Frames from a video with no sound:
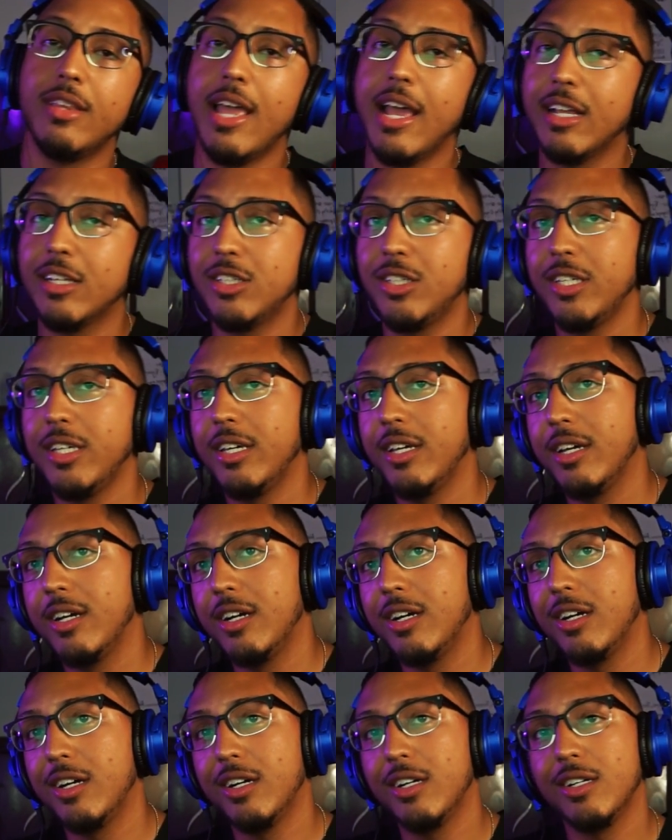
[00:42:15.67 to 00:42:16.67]
next
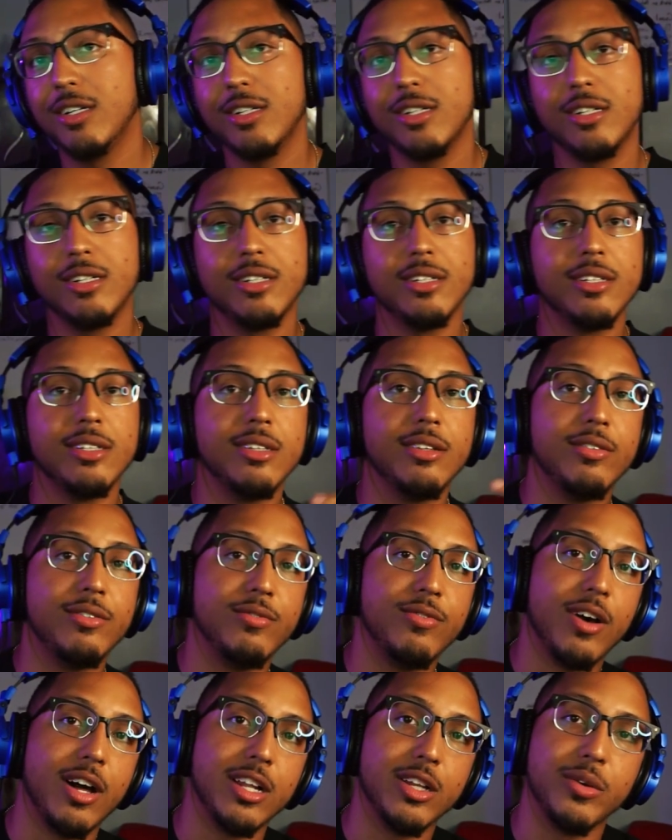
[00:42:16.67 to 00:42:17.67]
year
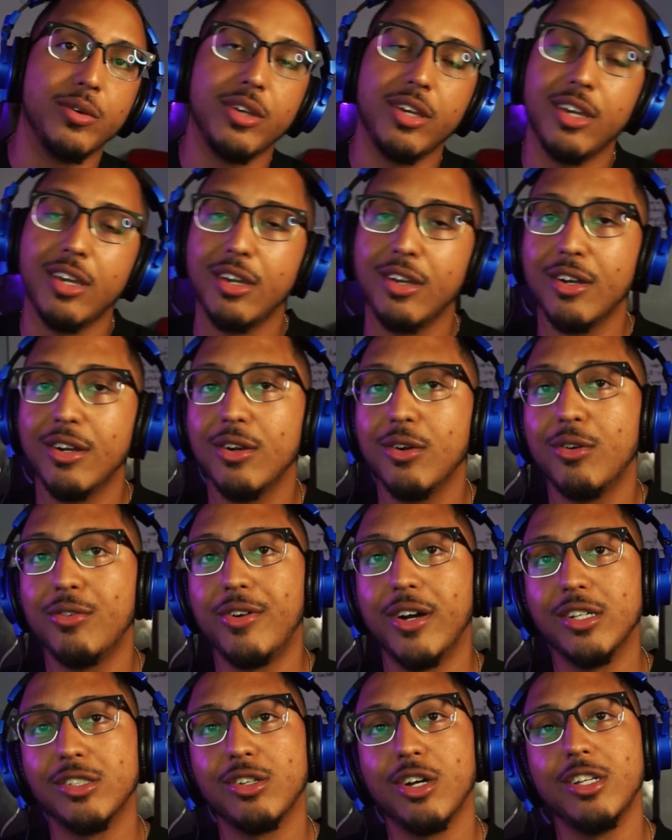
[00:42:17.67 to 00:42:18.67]
following year or
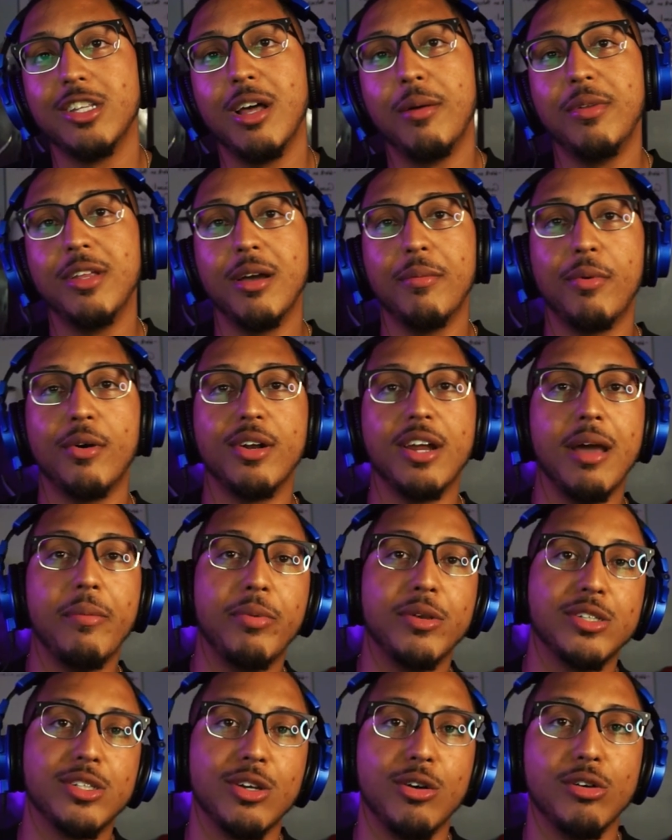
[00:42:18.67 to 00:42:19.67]
if i start doubling up on
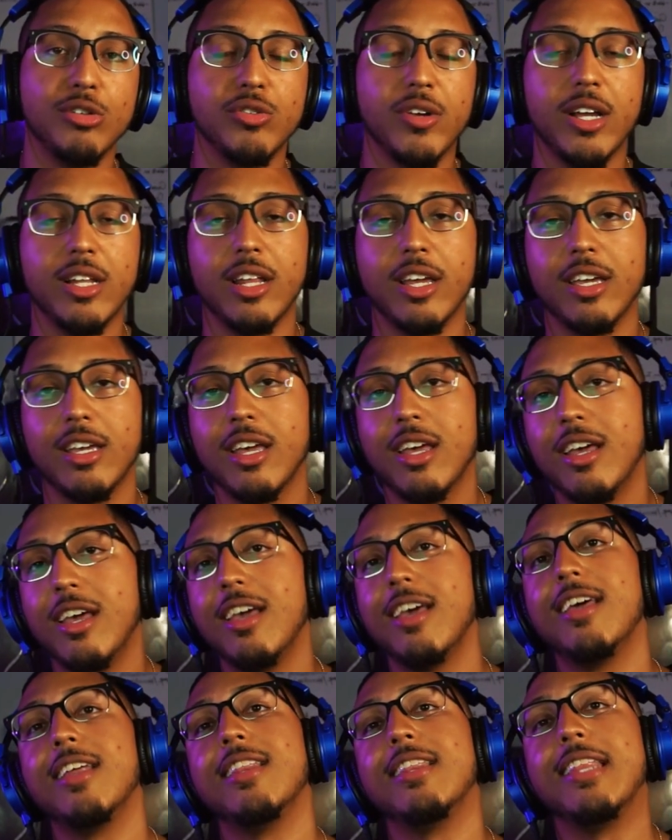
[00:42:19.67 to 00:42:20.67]
episodes right like
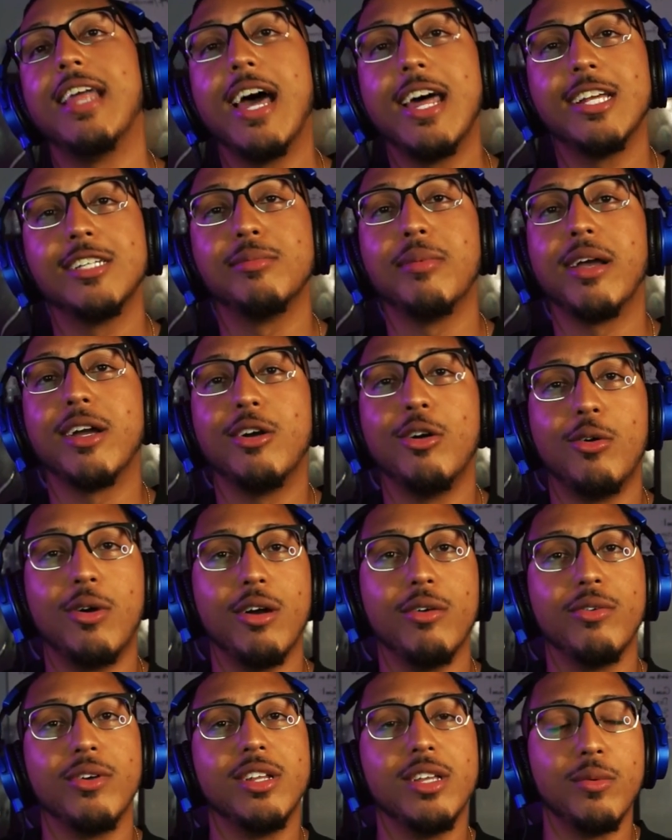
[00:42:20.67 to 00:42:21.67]
that is my
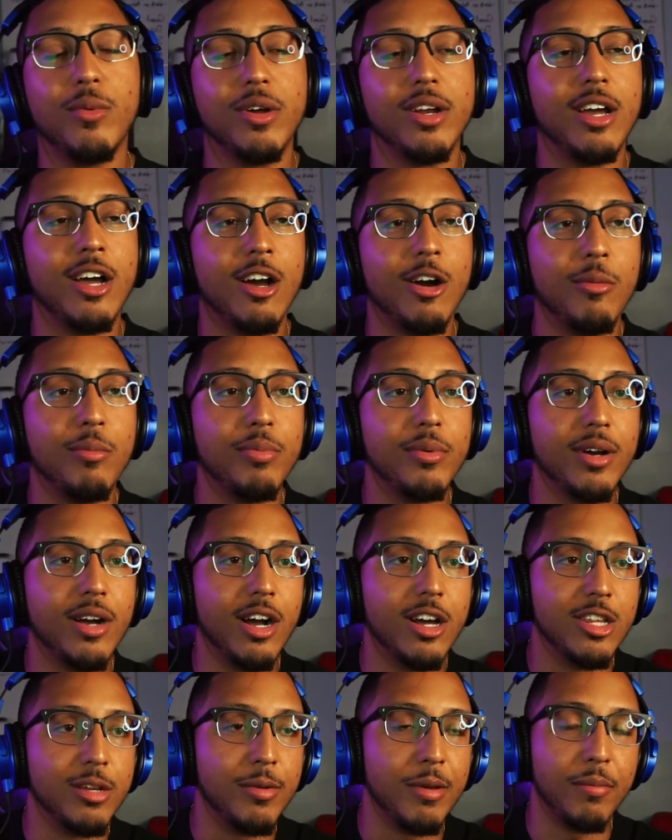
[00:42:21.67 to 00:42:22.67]
goal i really want to help
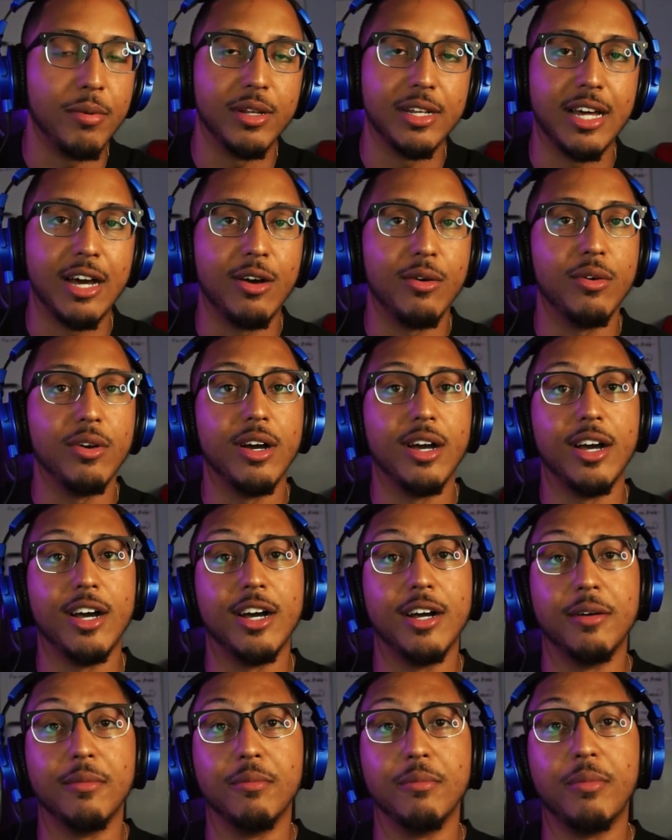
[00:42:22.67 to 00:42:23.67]
other people out
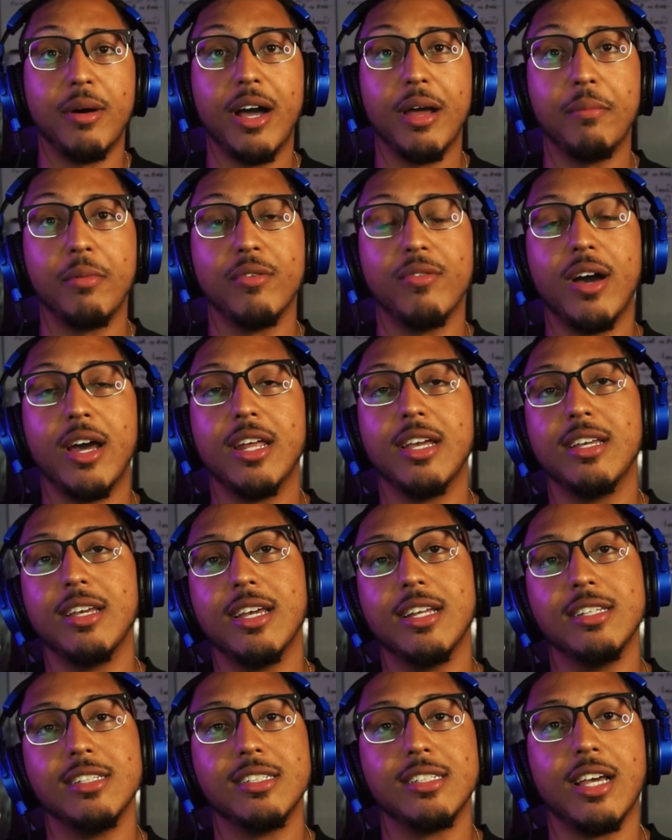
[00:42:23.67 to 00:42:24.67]
um, by
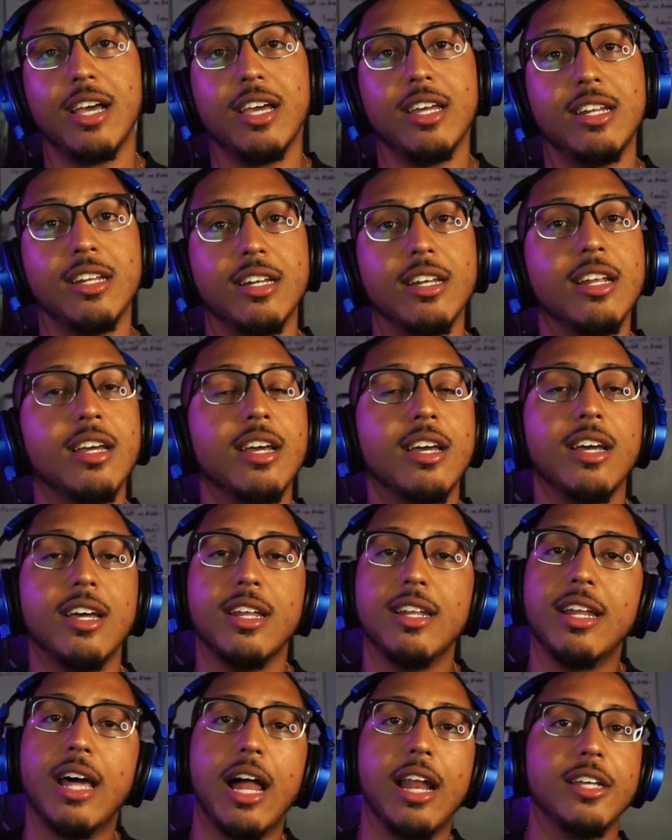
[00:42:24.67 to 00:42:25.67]
providing insight and
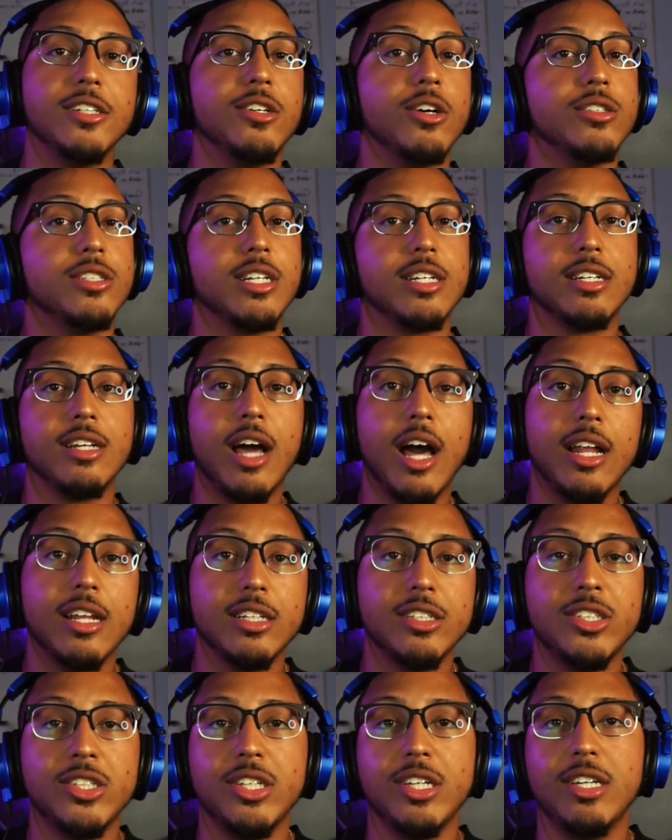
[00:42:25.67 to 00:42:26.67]
knowledge on
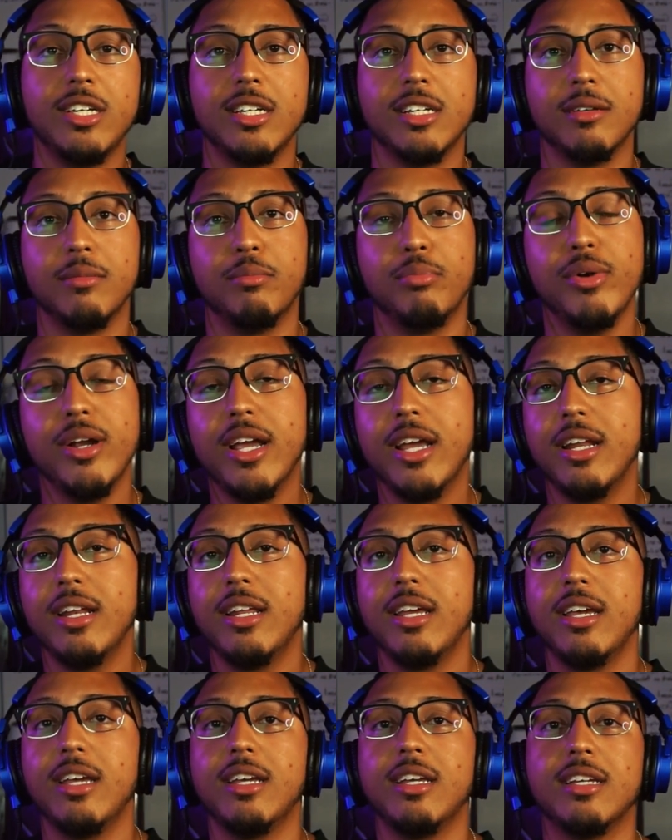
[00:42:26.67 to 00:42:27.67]
technology and
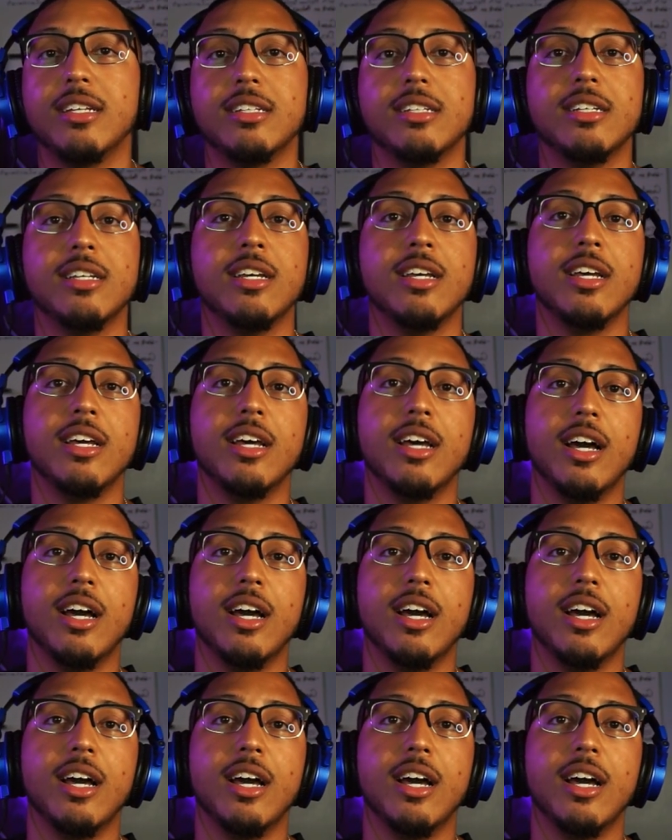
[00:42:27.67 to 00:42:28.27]
branding and